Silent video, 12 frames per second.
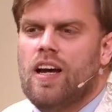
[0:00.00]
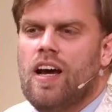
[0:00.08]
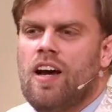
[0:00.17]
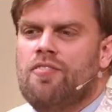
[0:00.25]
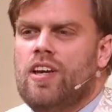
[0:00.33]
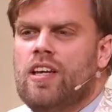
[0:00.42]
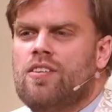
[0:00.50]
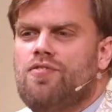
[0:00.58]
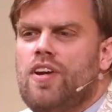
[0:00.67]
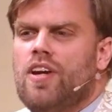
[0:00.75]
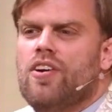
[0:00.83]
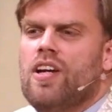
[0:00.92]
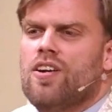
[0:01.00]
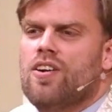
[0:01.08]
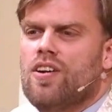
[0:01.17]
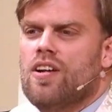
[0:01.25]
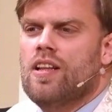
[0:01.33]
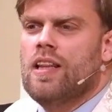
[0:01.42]
of
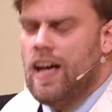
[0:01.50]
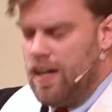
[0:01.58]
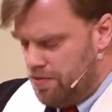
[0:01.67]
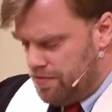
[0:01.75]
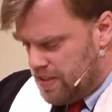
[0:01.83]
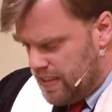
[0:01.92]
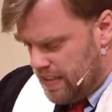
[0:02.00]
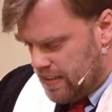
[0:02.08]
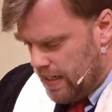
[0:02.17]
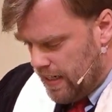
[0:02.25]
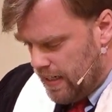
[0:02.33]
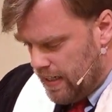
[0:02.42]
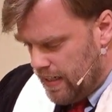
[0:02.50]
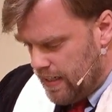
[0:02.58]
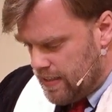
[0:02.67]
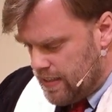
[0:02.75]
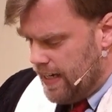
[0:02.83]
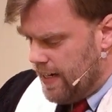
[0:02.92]
inferior loves, this
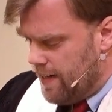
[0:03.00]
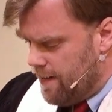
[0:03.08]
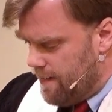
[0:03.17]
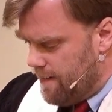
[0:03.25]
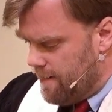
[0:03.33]
sin,